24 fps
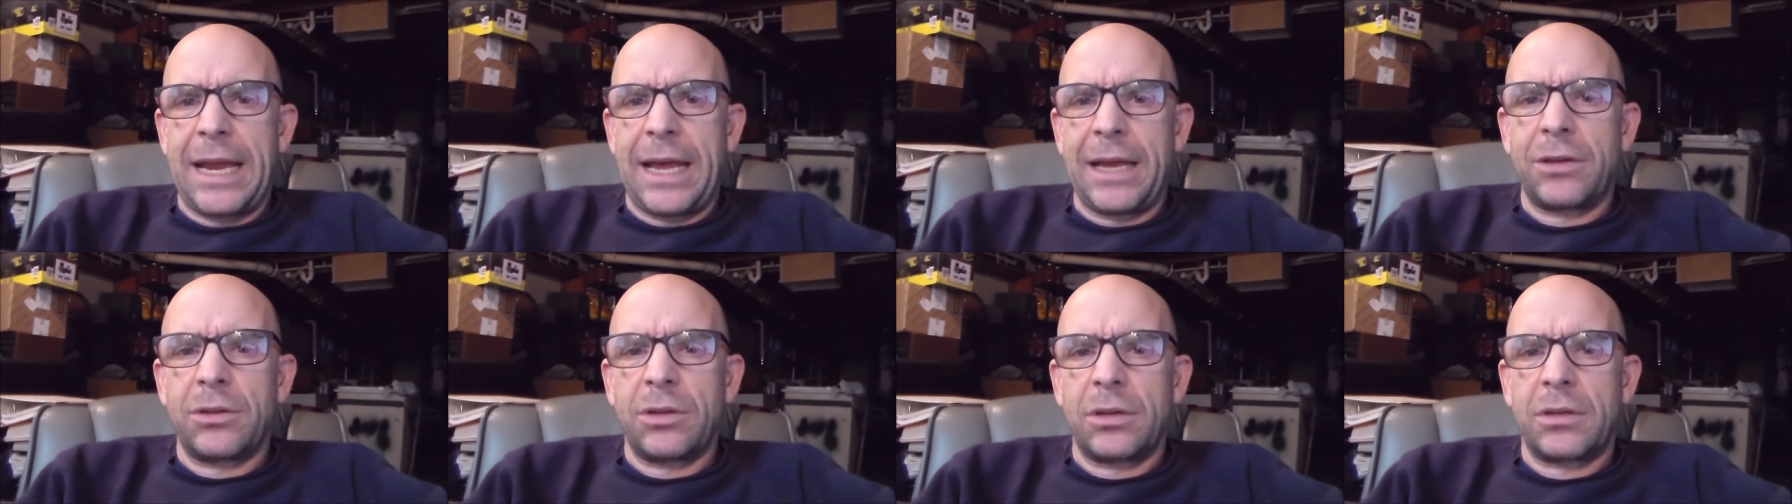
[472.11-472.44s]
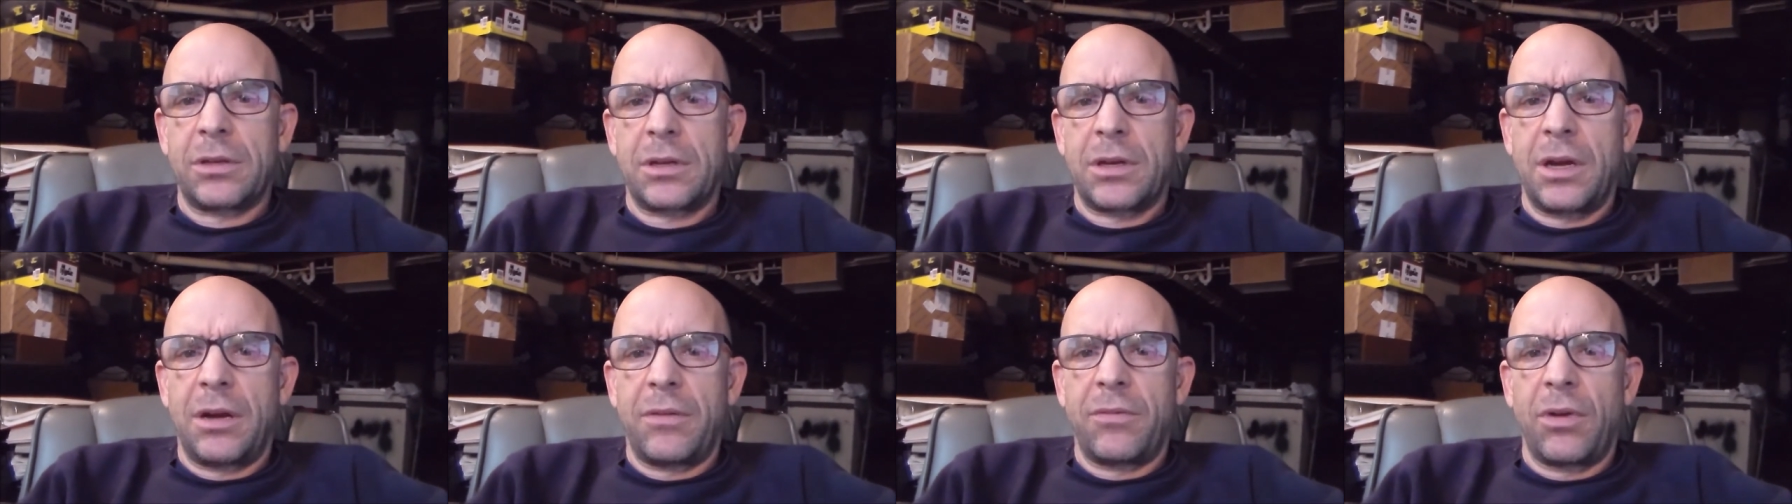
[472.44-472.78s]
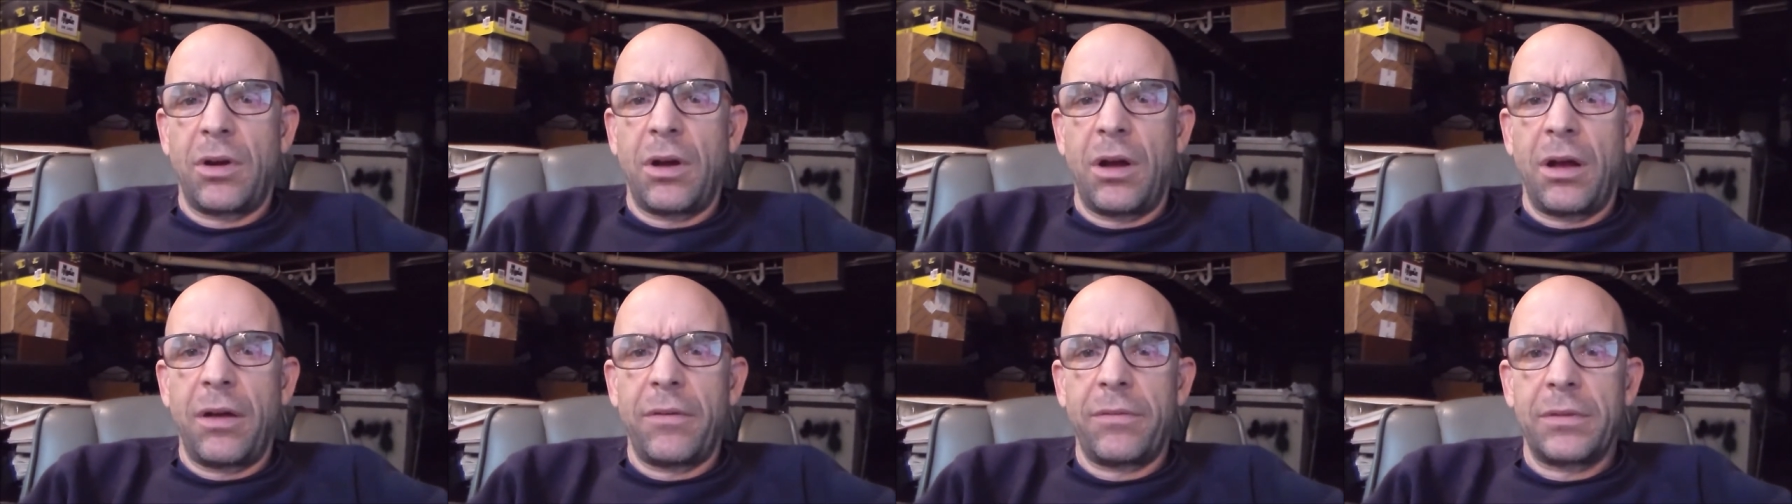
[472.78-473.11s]
I took the
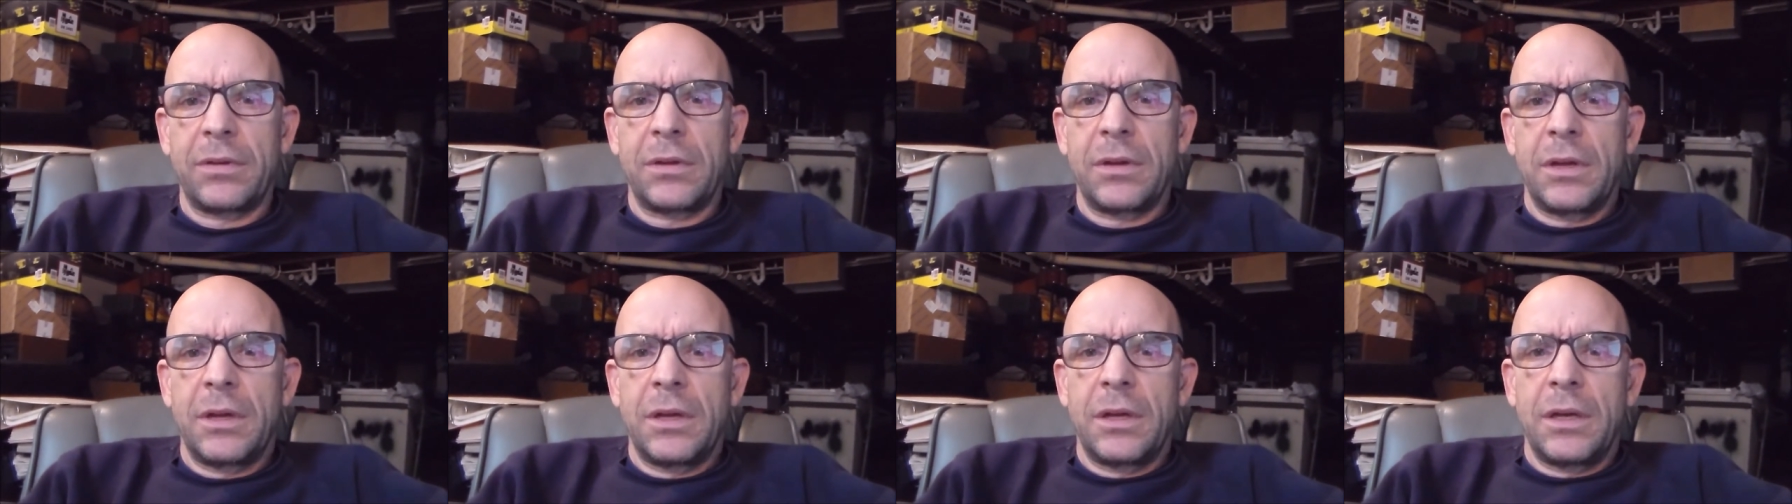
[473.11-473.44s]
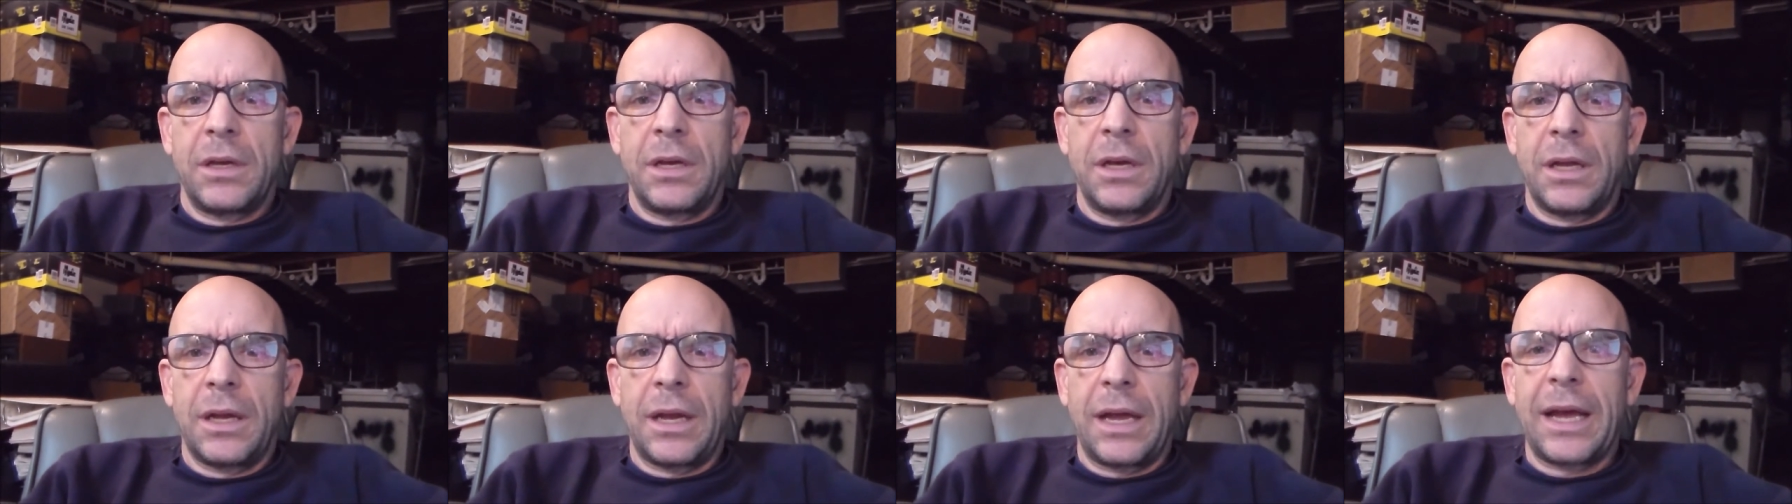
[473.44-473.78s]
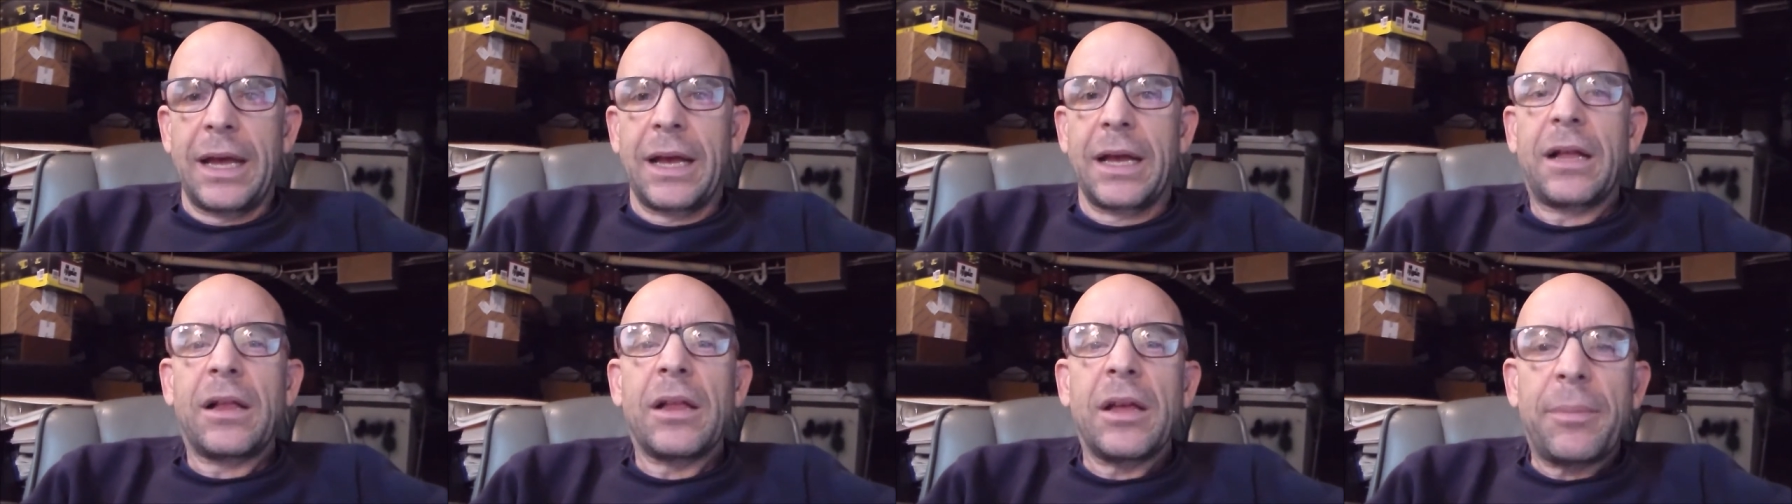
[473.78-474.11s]
cover off and
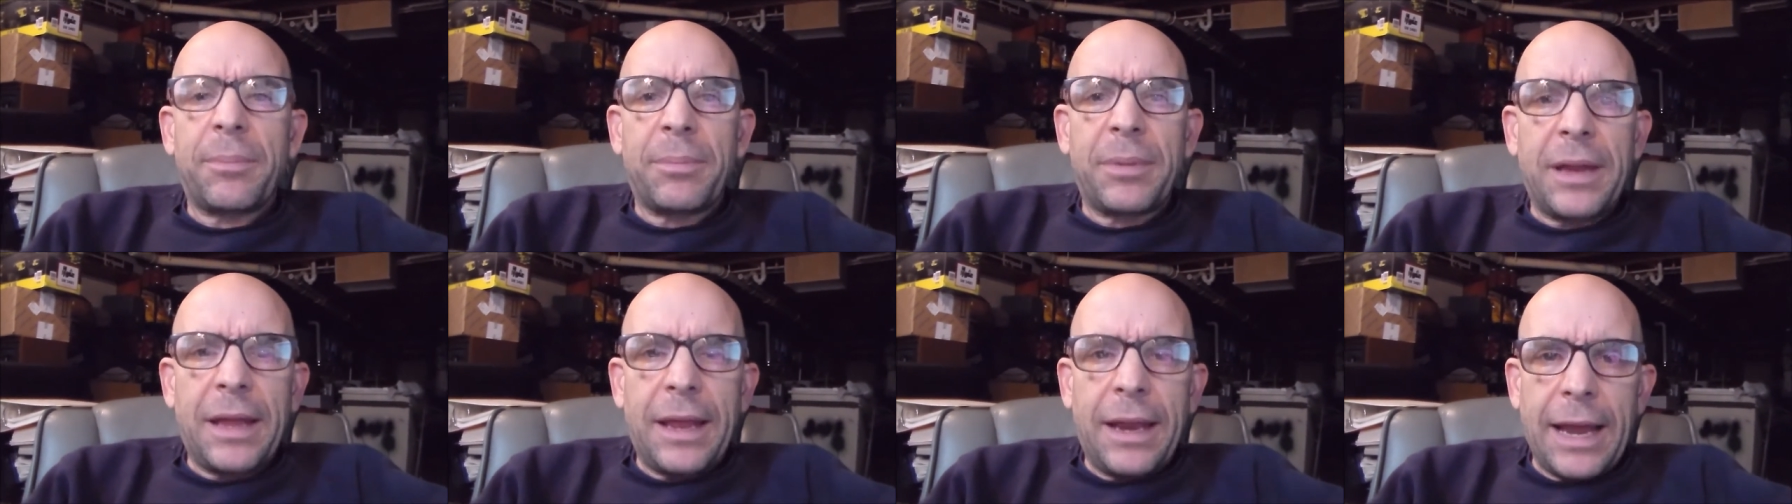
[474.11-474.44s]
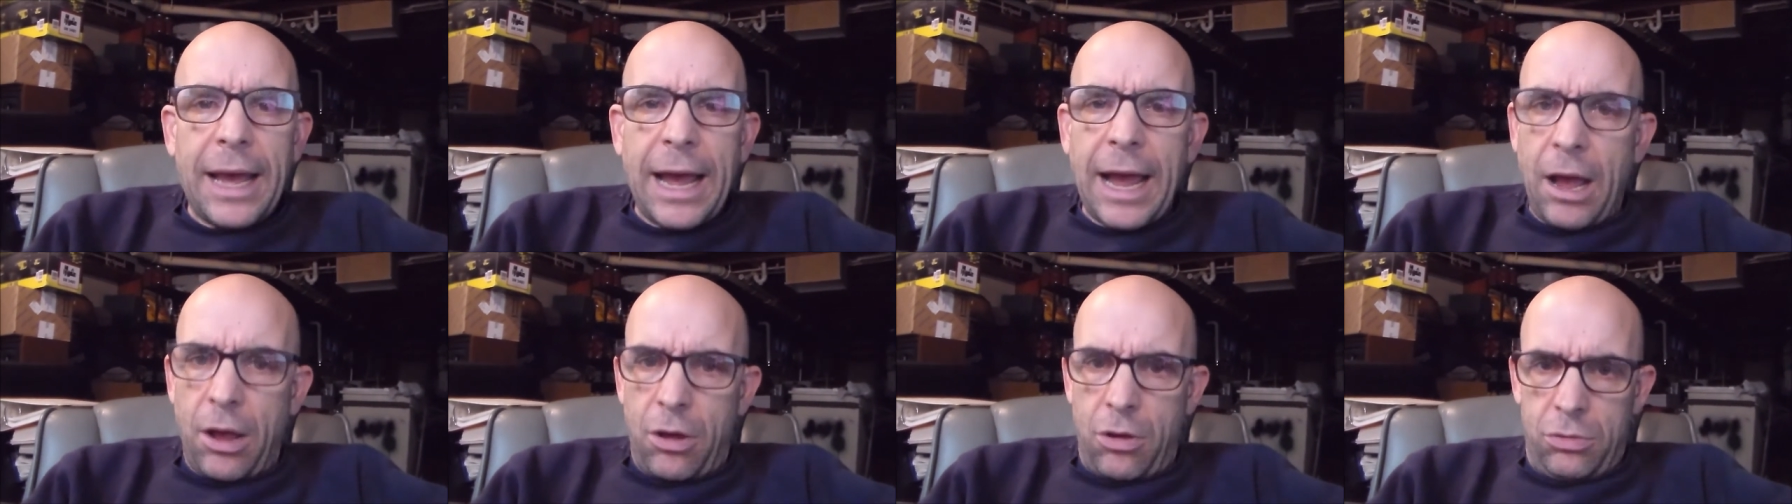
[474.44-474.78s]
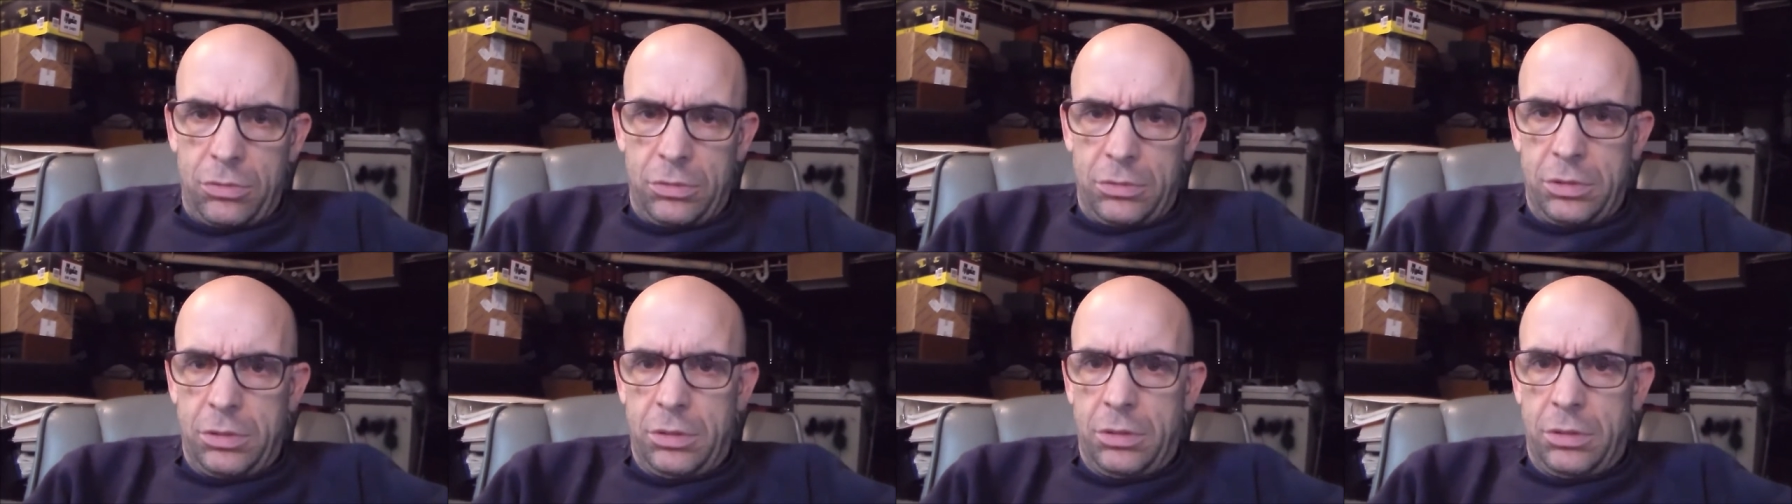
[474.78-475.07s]
I clipped it out